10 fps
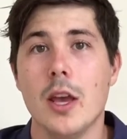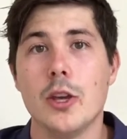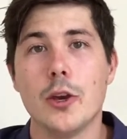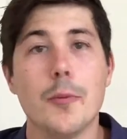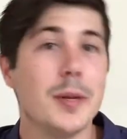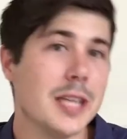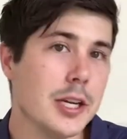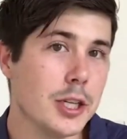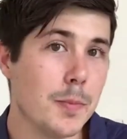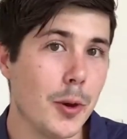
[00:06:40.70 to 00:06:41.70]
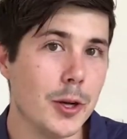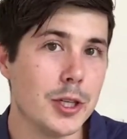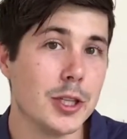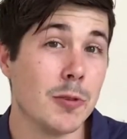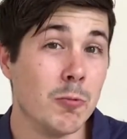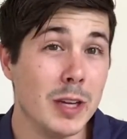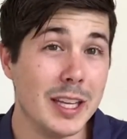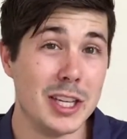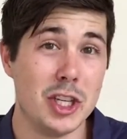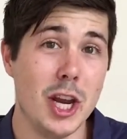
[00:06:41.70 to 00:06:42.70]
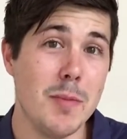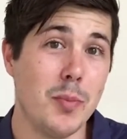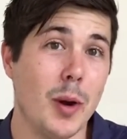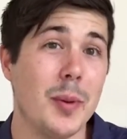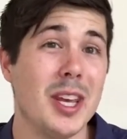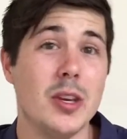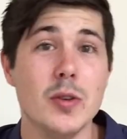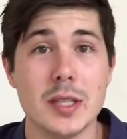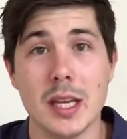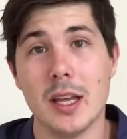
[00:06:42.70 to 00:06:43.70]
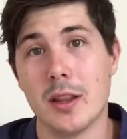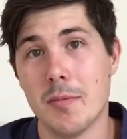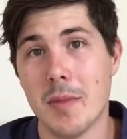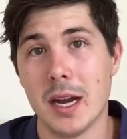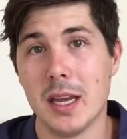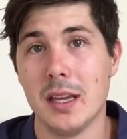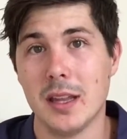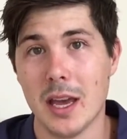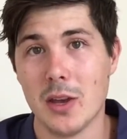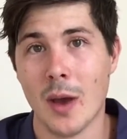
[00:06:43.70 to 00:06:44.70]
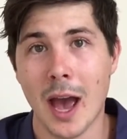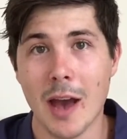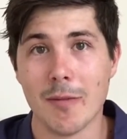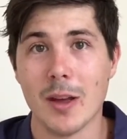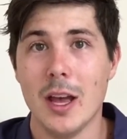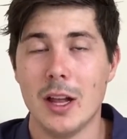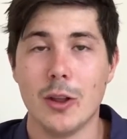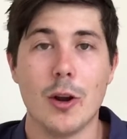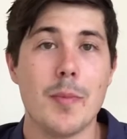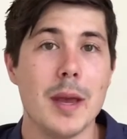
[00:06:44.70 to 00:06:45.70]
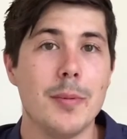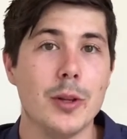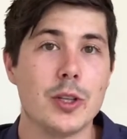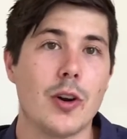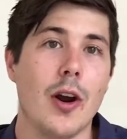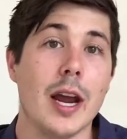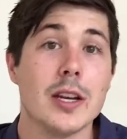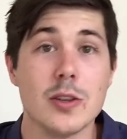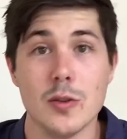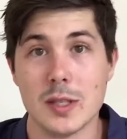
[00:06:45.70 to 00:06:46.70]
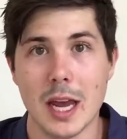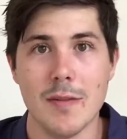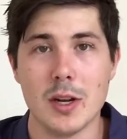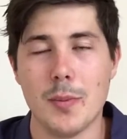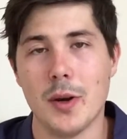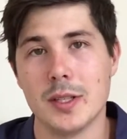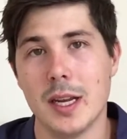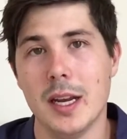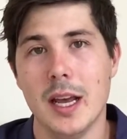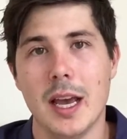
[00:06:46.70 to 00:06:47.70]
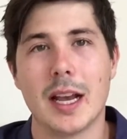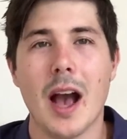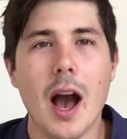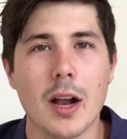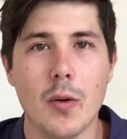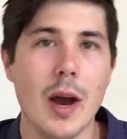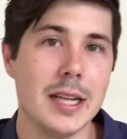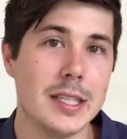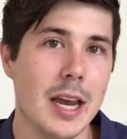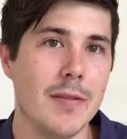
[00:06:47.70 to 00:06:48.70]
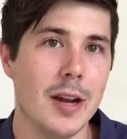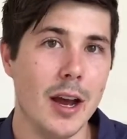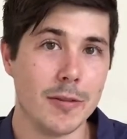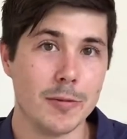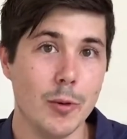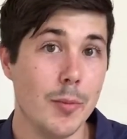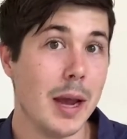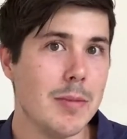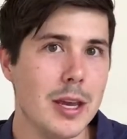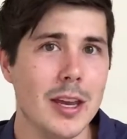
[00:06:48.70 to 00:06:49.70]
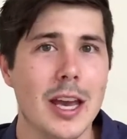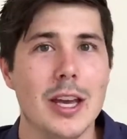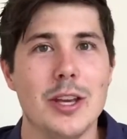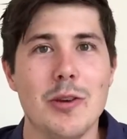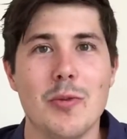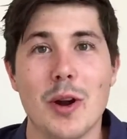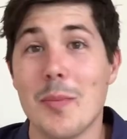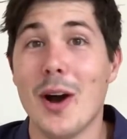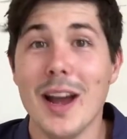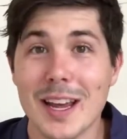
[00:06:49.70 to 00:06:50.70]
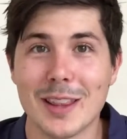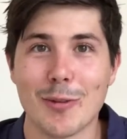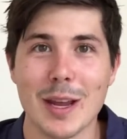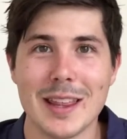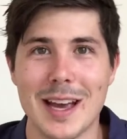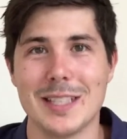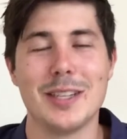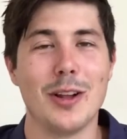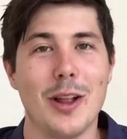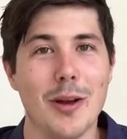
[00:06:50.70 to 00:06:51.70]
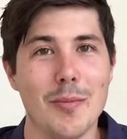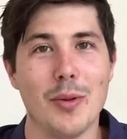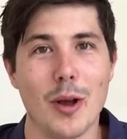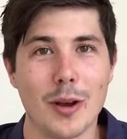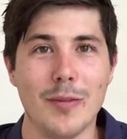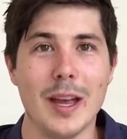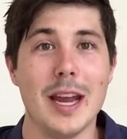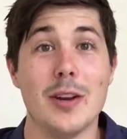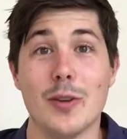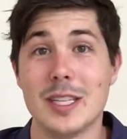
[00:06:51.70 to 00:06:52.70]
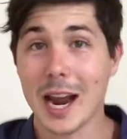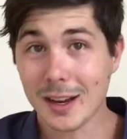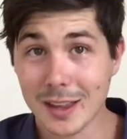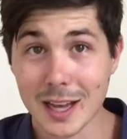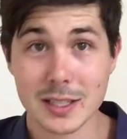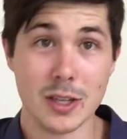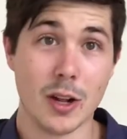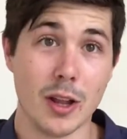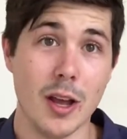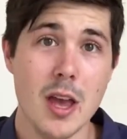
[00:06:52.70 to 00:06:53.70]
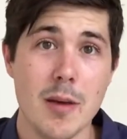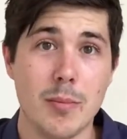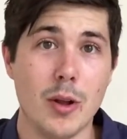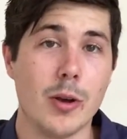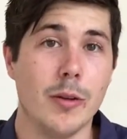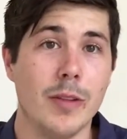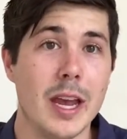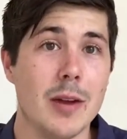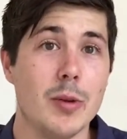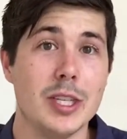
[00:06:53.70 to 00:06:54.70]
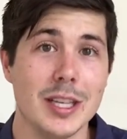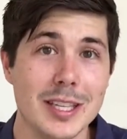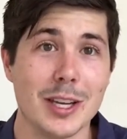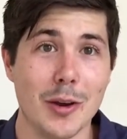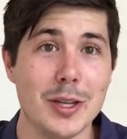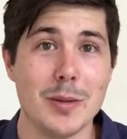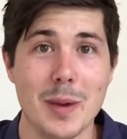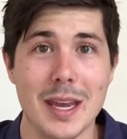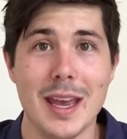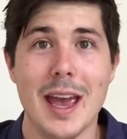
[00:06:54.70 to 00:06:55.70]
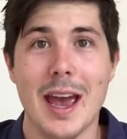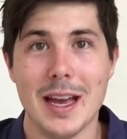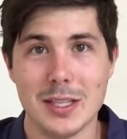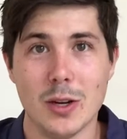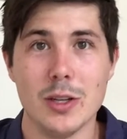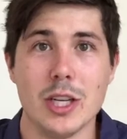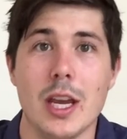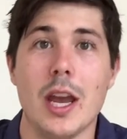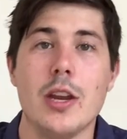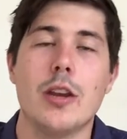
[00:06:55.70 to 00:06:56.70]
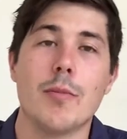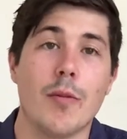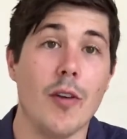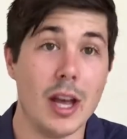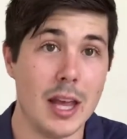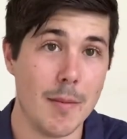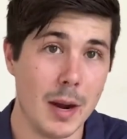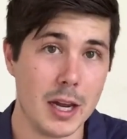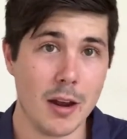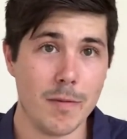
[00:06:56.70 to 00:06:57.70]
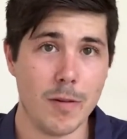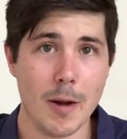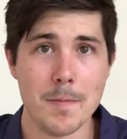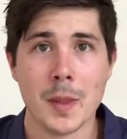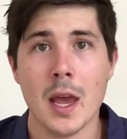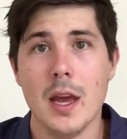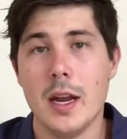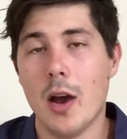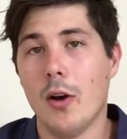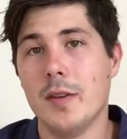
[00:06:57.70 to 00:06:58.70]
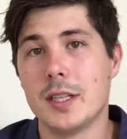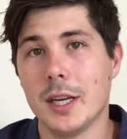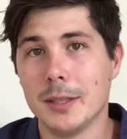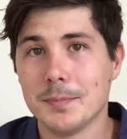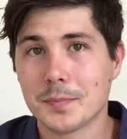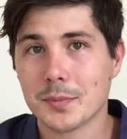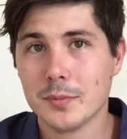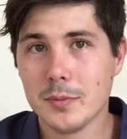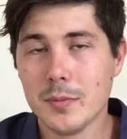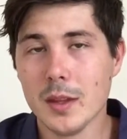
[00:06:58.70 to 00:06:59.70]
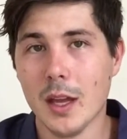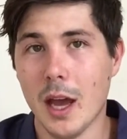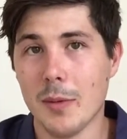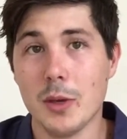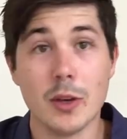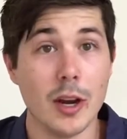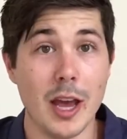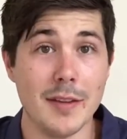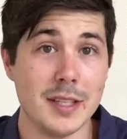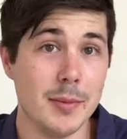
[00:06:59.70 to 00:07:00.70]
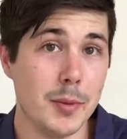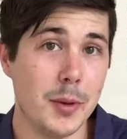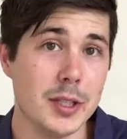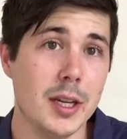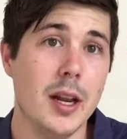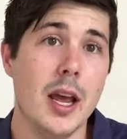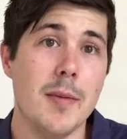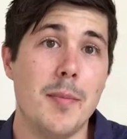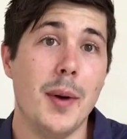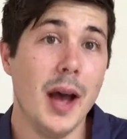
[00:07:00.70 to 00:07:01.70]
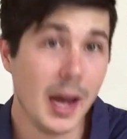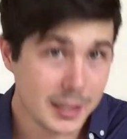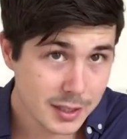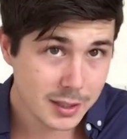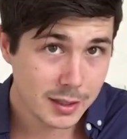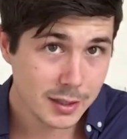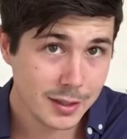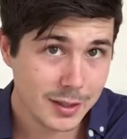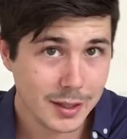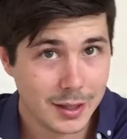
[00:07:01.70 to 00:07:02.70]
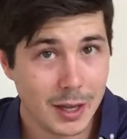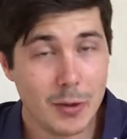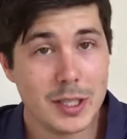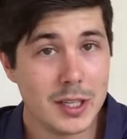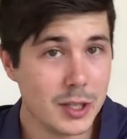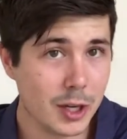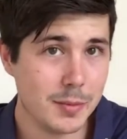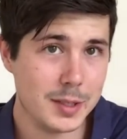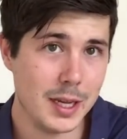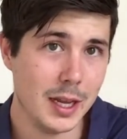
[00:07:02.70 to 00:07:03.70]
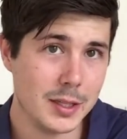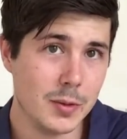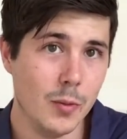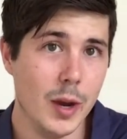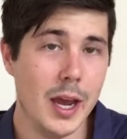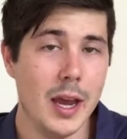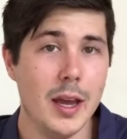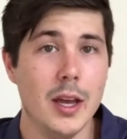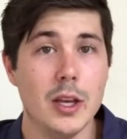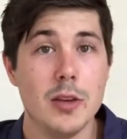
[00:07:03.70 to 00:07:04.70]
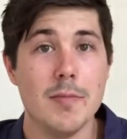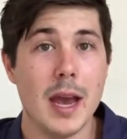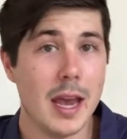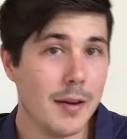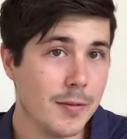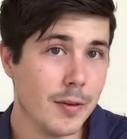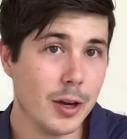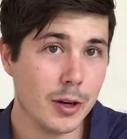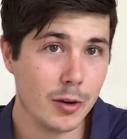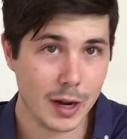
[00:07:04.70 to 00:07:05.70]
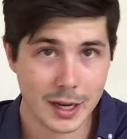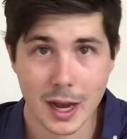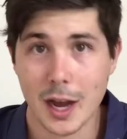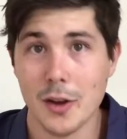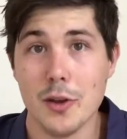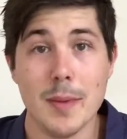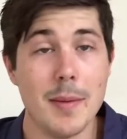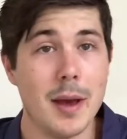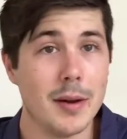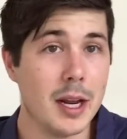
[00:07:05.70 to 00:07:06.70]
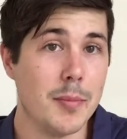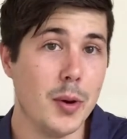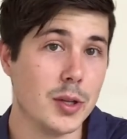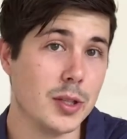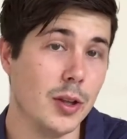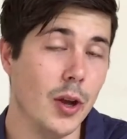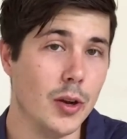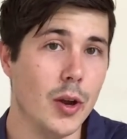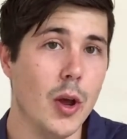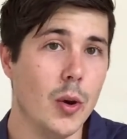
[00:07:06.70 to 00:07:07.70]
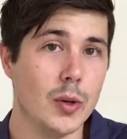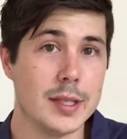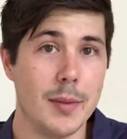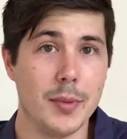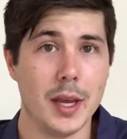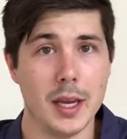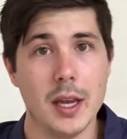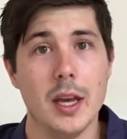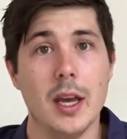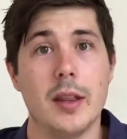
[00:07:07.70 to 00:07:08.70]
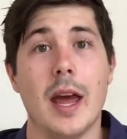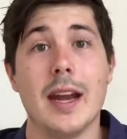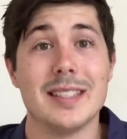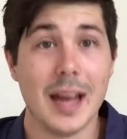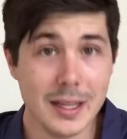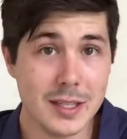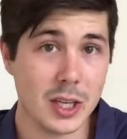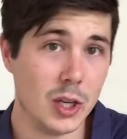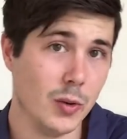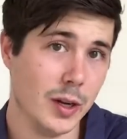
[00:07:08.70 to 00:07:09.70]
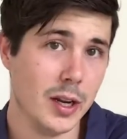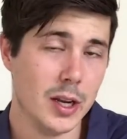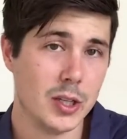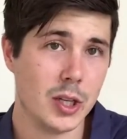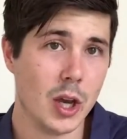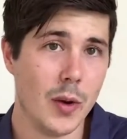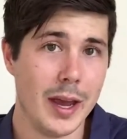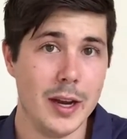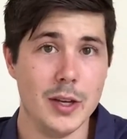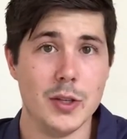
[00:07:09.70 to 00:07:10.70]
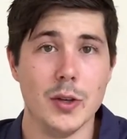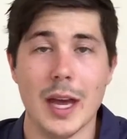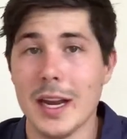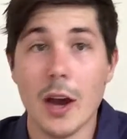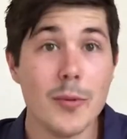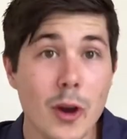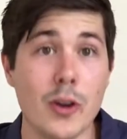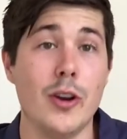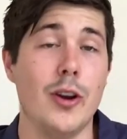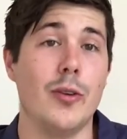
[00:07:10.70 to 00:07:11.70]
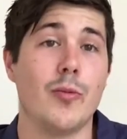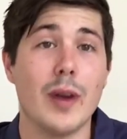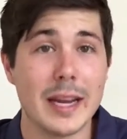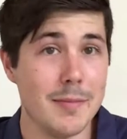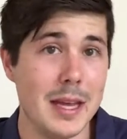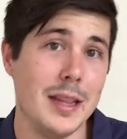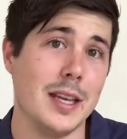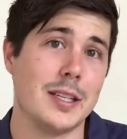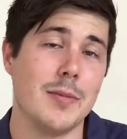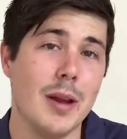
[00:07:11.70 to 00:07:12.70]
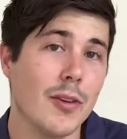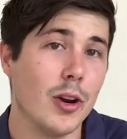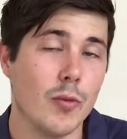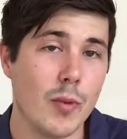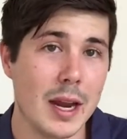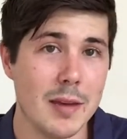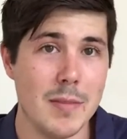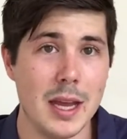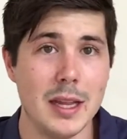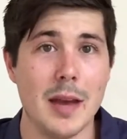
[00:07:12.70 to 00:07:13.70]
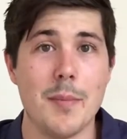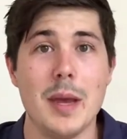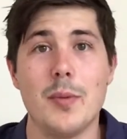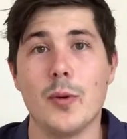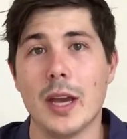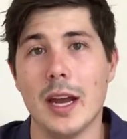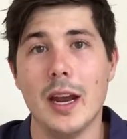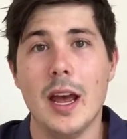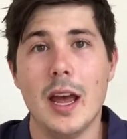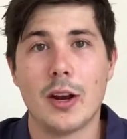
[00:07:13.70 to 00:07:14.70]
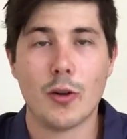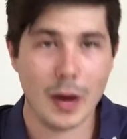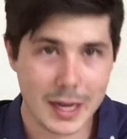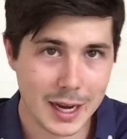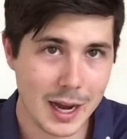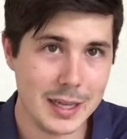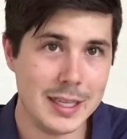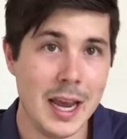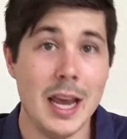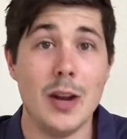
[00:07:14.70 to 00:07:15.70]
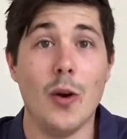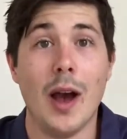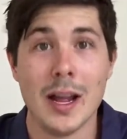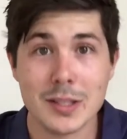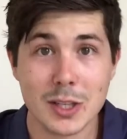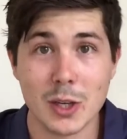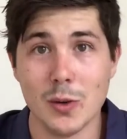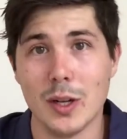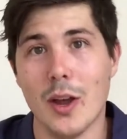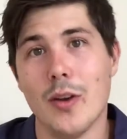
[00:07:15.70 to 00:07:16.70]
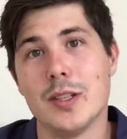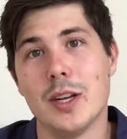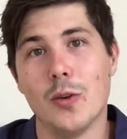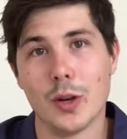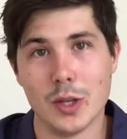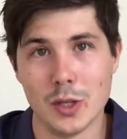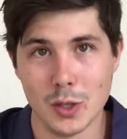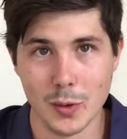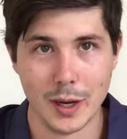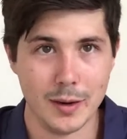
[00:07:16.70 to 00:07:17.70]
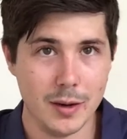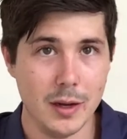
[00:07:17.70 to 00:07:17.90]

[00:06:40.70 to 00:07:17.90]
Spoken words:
You could potentially purchase a really cheap property using the money that you have. A lot of people are trying to save a deposit and can't quite save enough. Well, maybe you want to buy a $3,000 block of land or a $10,000 block of land, which isn't going to be as dodgy, and you can provide that money up front. Now, obviously, you're going to have some deposit, but there is a circumstance where you may have credit card, or you may be able to get a personal loan or something that is unsecured to go ahead and do that. Now, I'm not going to recommend this. I'm never going to recommend that people get credit card debt or unsecured loans in order to do it.